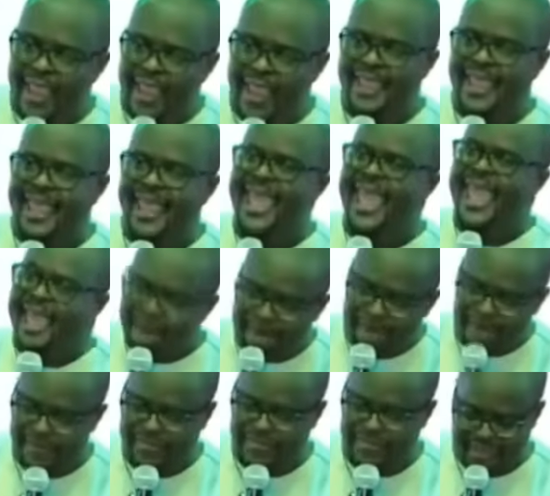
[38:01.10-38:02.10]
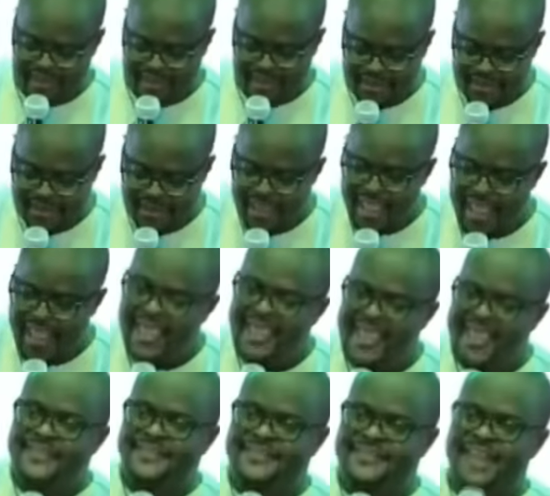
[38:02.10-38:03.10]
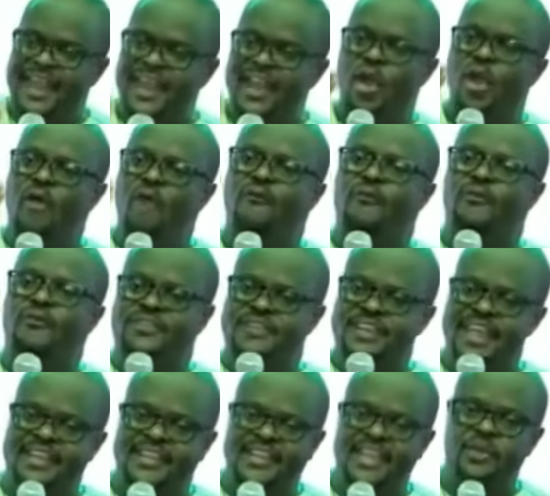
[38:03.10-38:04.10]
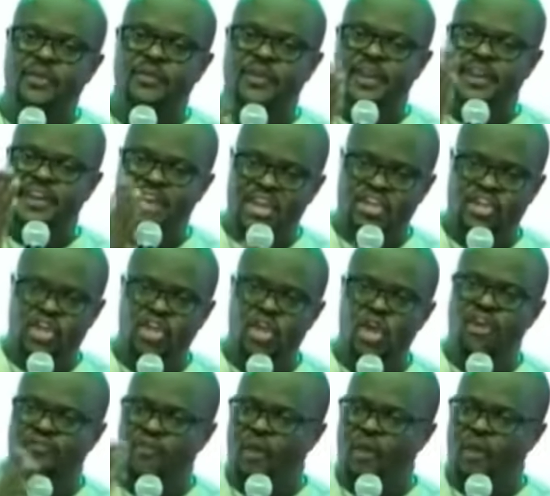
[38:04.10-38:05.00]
everything instead of sticking to the National Development